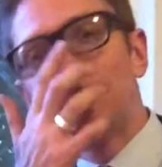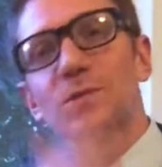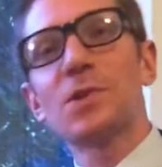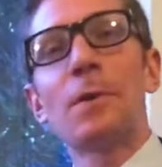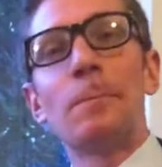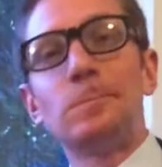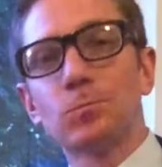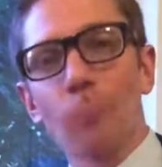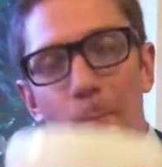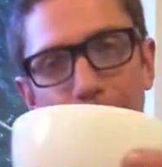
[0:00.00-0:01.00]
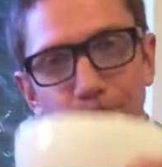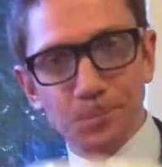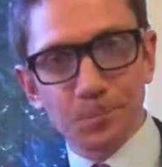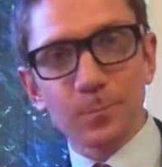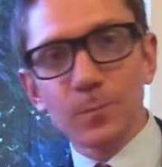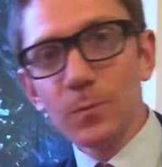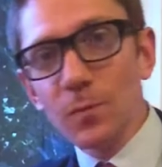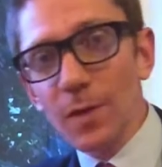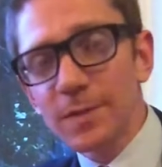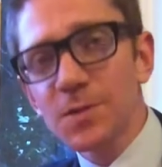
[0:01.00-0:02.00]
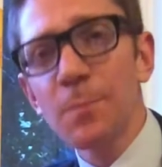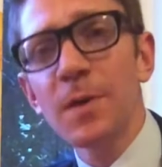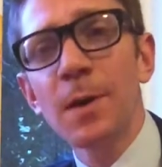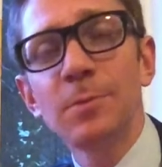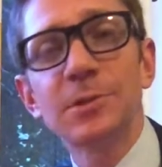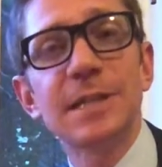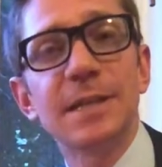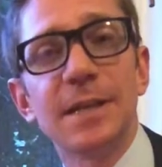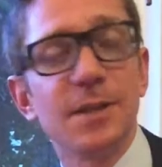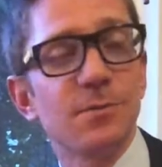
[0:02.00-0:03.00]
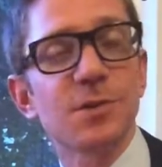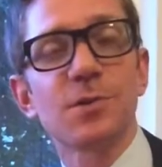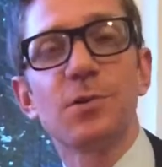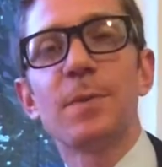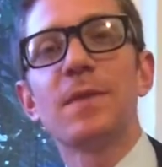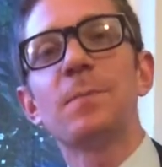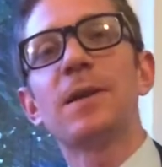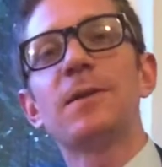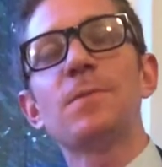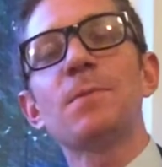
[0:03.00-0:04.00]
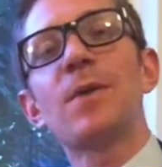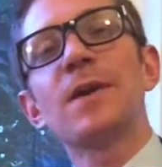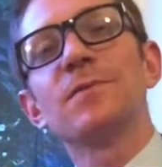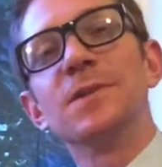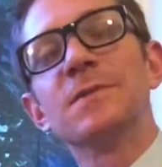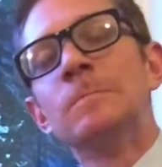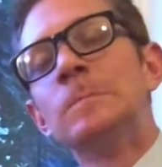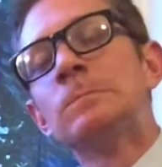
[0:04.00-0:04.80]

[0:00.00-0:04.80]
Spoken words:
Sorry. Tom the Humble Geek here. You just caught me in the middle of my breakfast.